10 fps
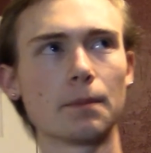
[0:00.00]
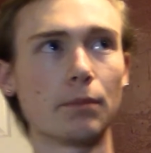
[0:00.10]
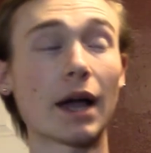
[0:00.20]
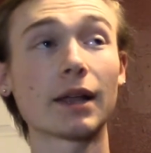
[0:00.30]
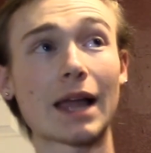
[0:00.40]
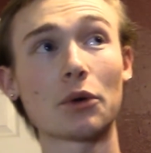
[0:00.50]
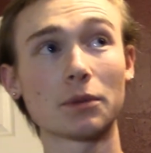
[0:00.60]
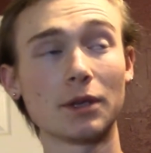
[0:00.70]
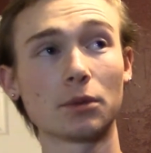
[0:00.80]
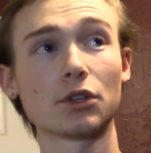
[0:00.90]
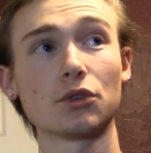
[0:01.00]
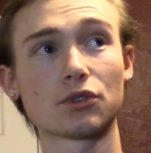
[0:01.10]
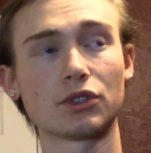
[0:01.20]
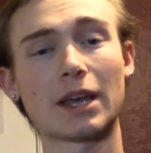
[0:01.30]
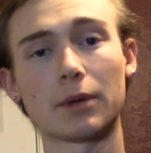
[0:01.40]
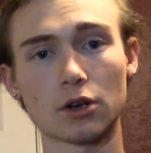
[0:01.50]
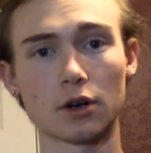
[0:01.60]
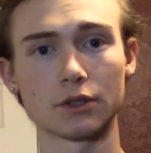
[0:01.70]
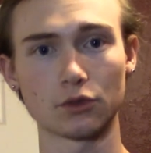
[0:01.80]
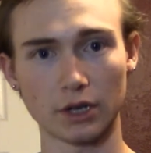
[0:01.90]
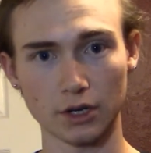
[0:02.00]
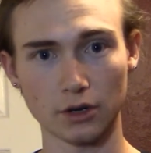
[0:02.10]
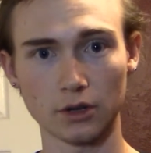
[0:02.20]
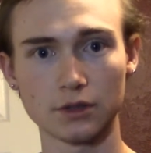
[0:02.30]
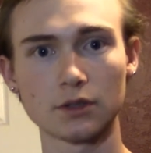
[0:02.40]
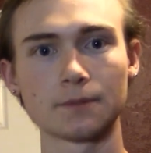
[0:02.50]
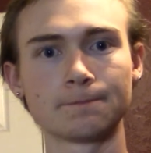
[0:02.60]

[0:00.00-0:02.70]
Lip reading: by allowing people to use their debit cards and credit cards.